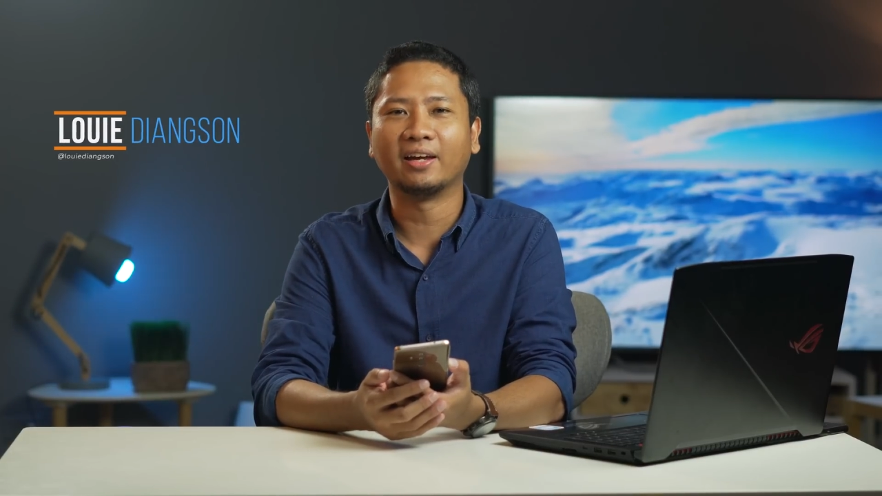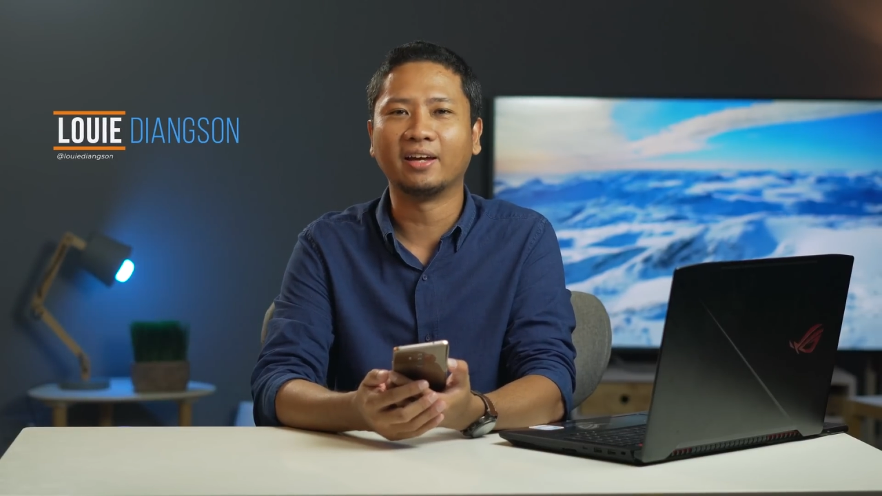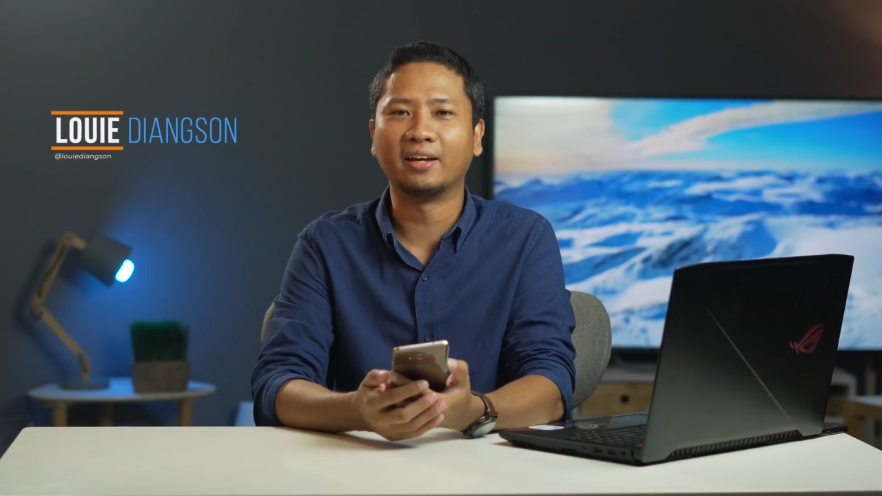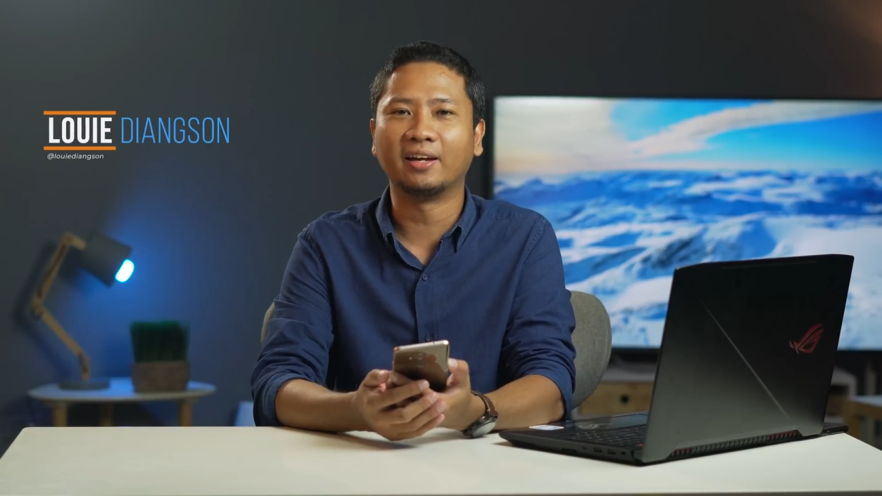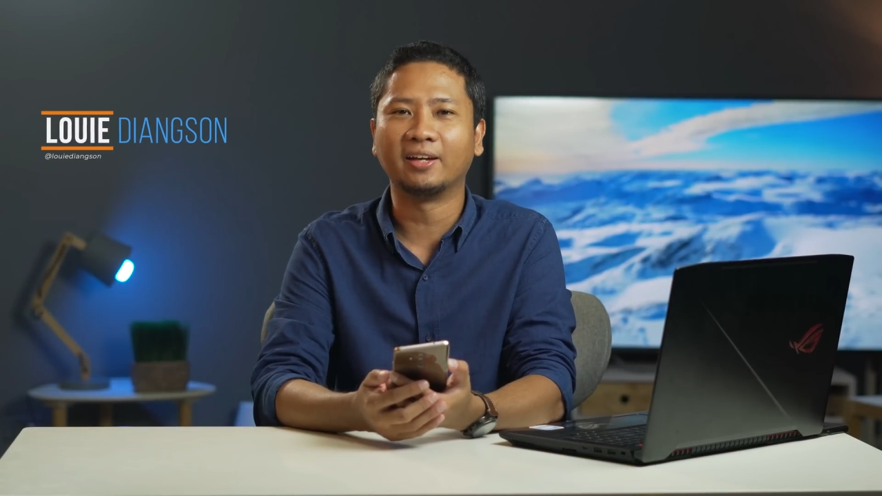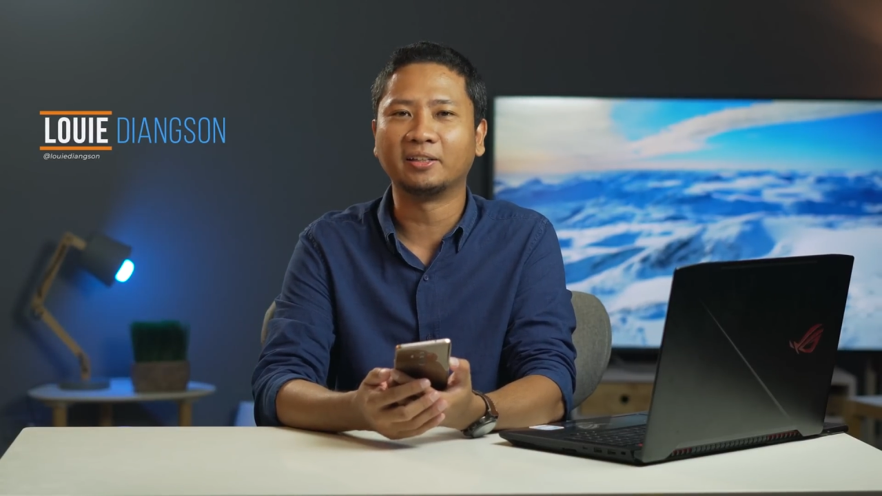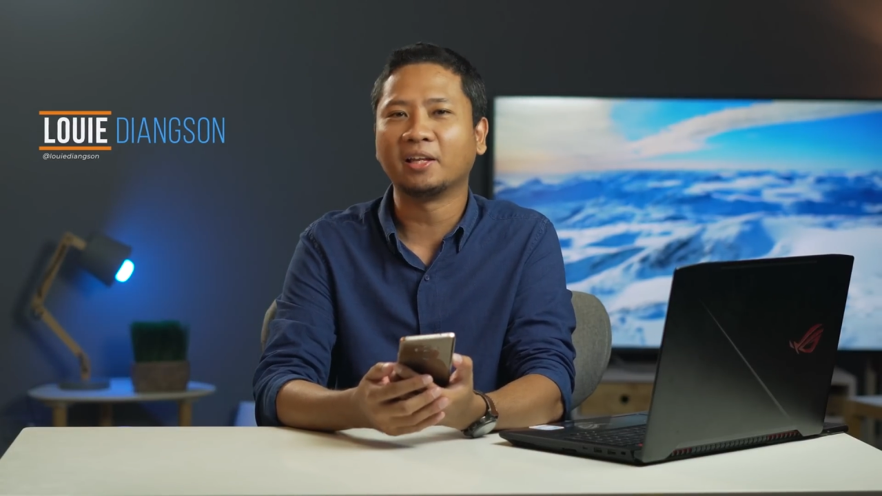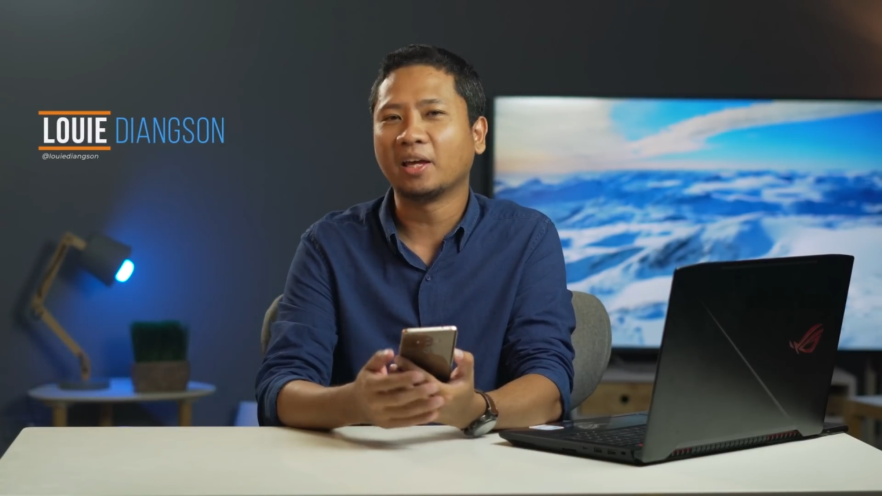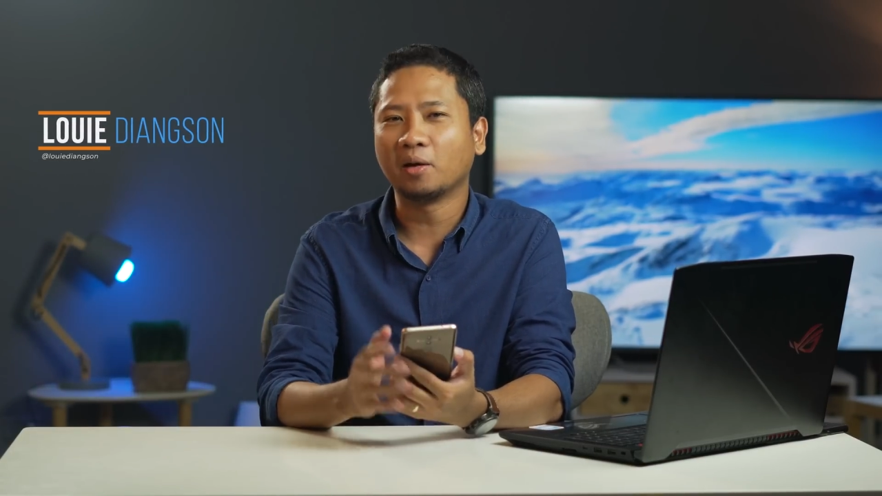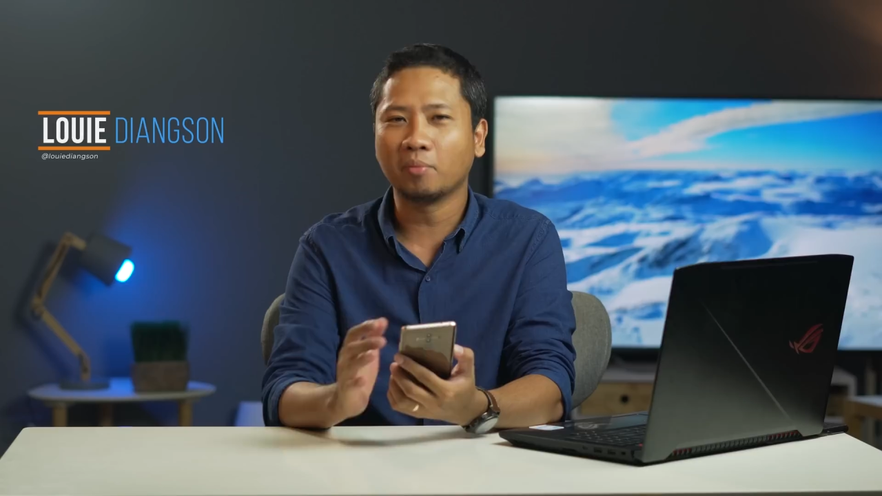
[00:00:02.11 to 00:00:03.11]

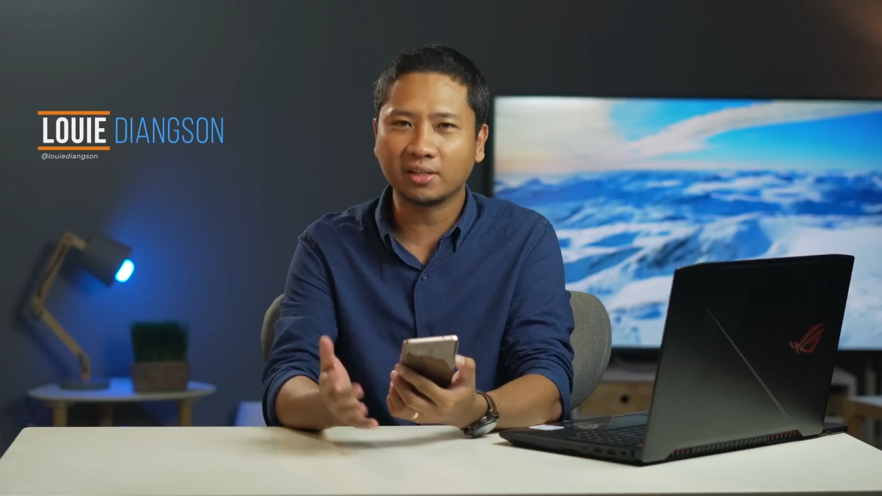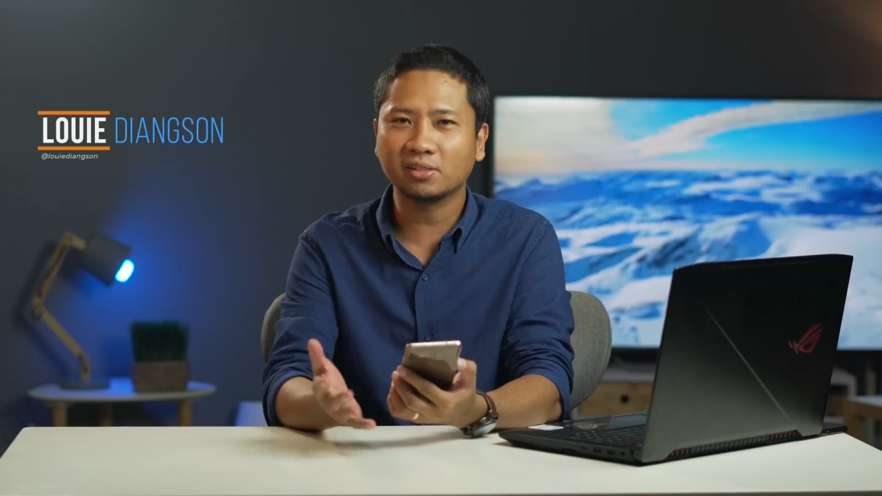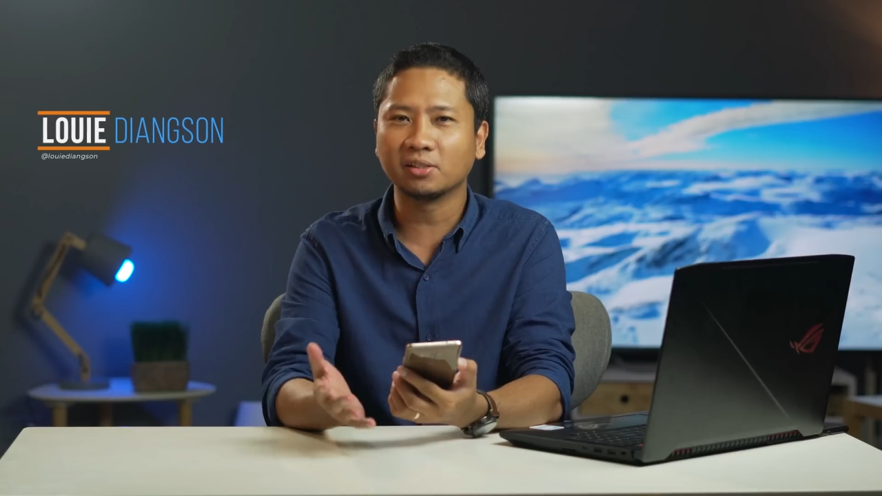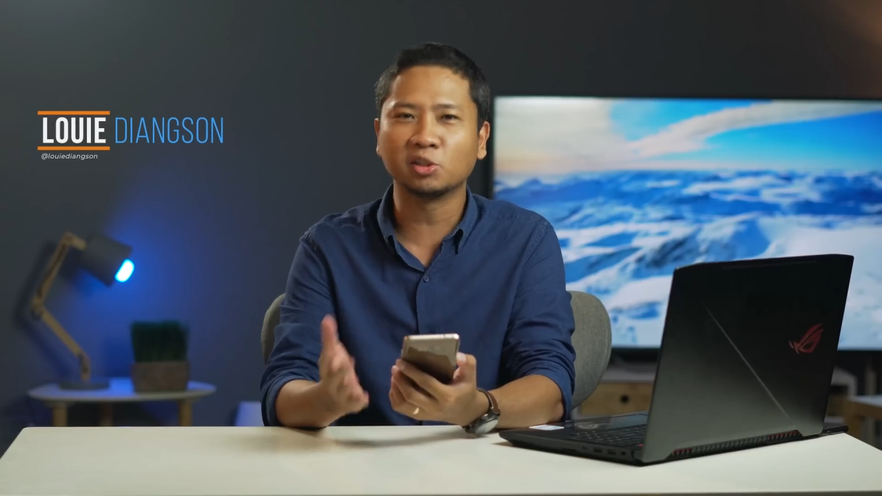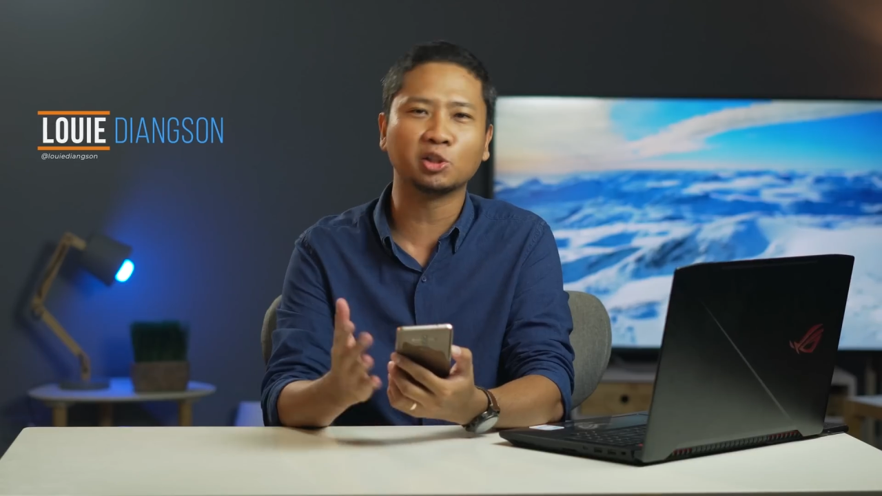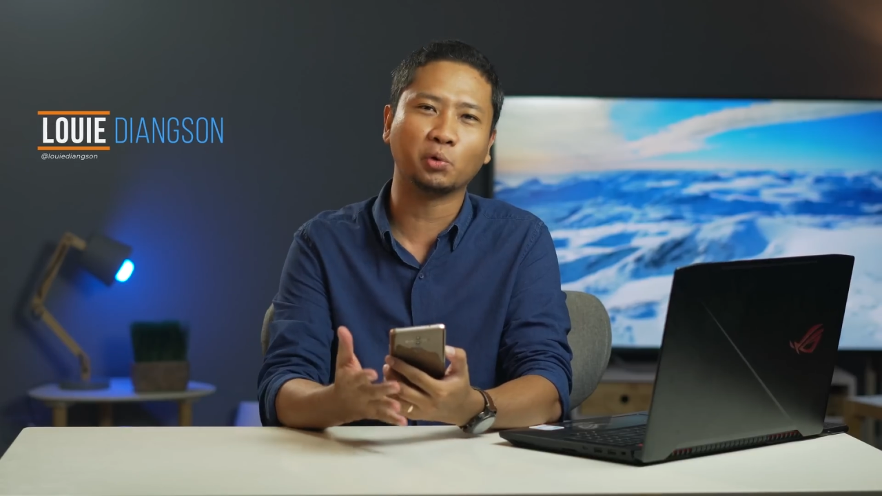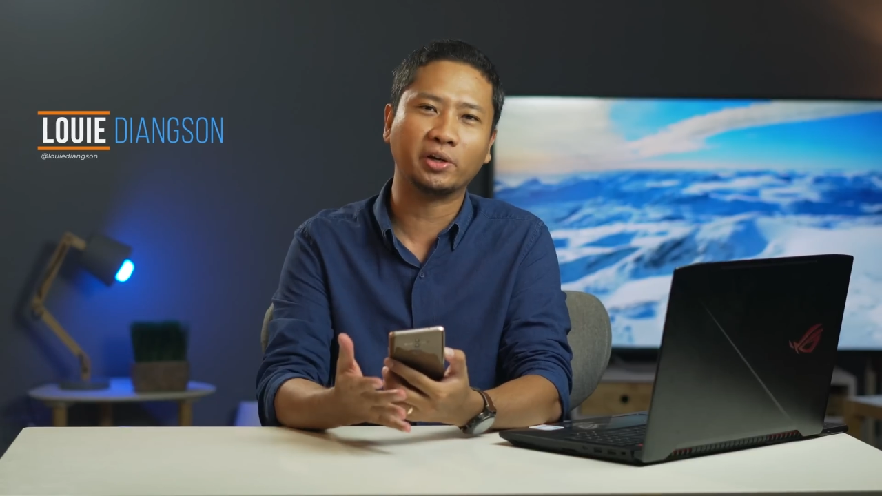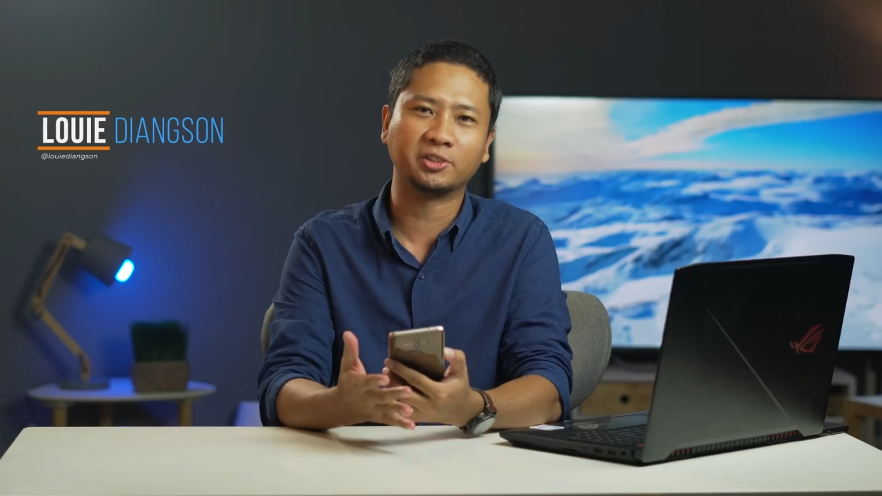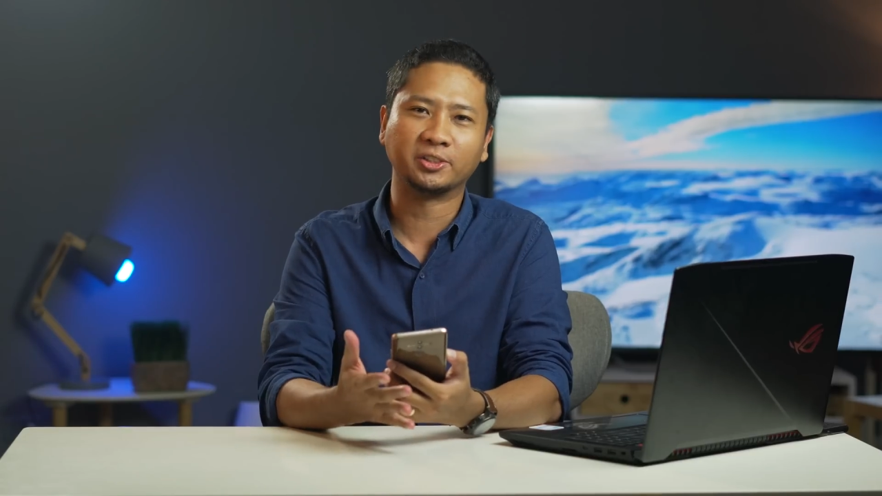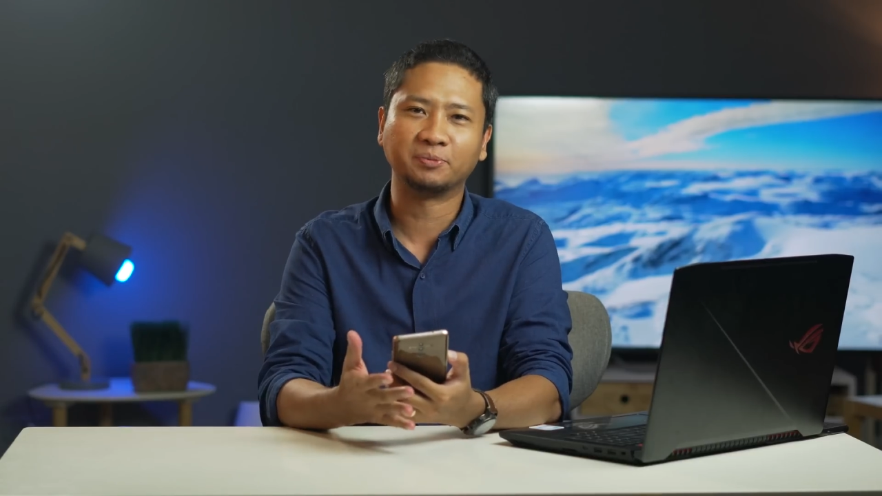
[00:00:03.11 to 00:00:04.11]
and imagine the
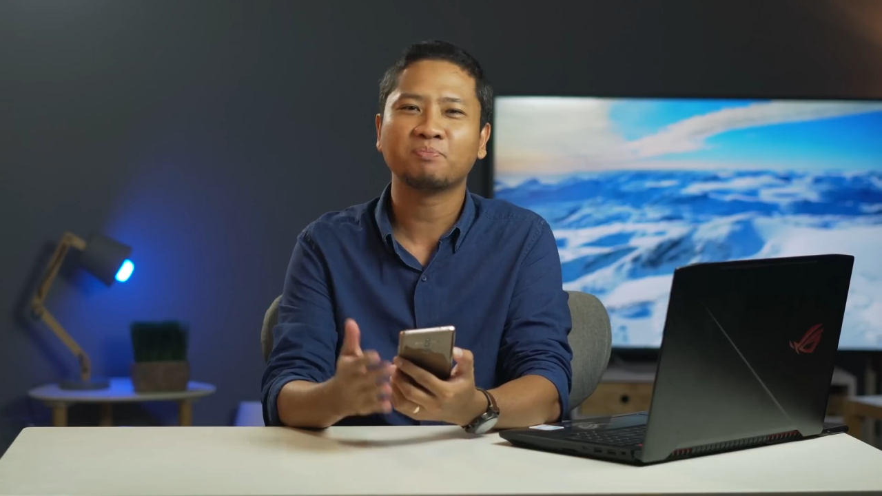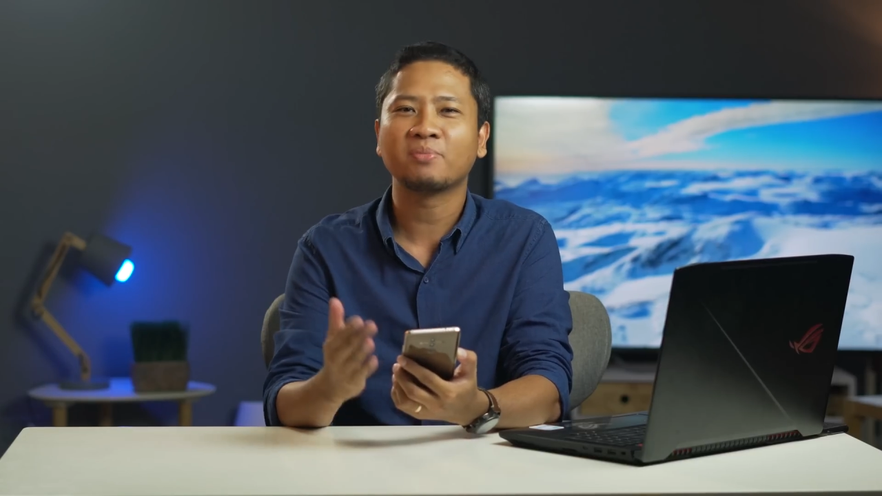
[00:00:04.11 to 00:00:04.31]
situation.